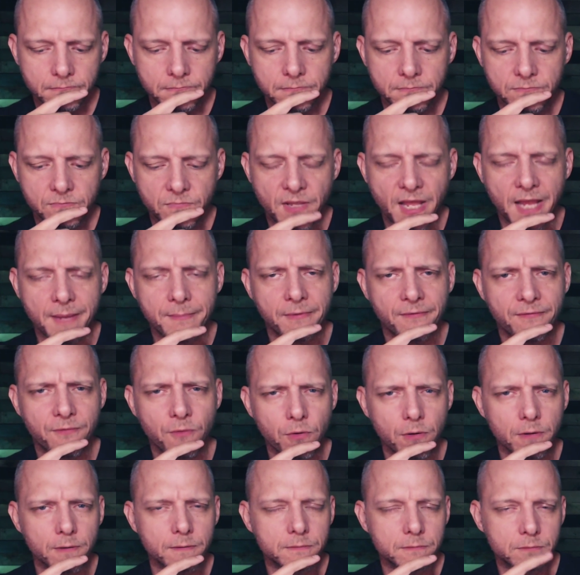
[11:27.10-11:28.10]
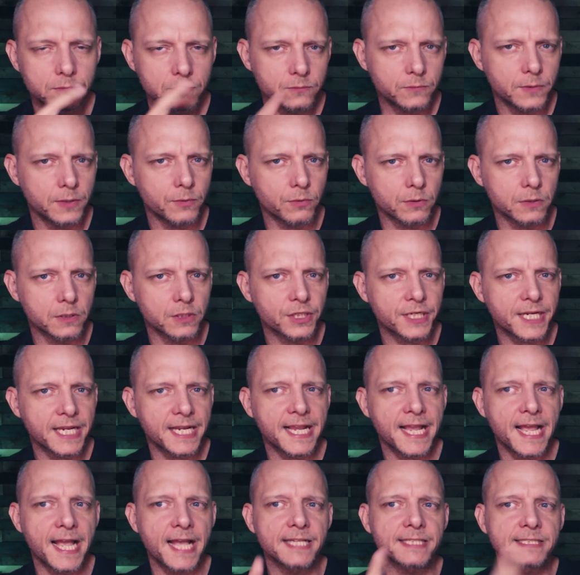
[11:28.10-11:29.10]
Night before, we were
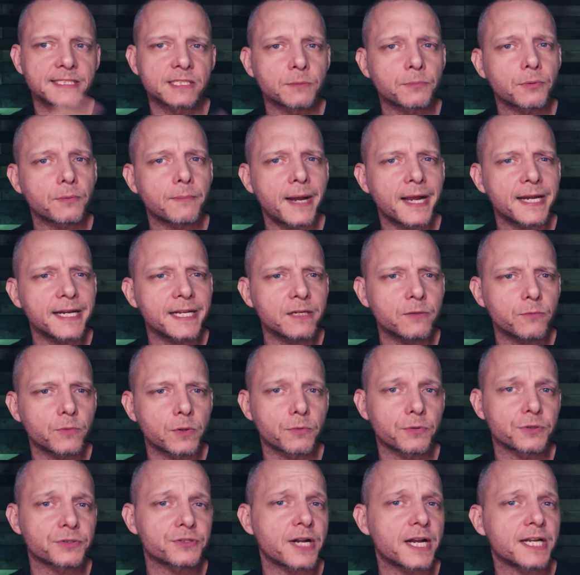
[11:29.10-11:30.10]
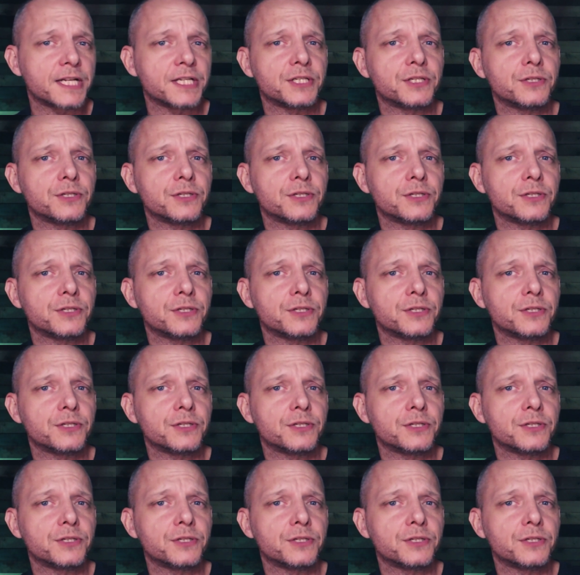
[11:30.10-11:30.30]
looking at simple mining. We were trying to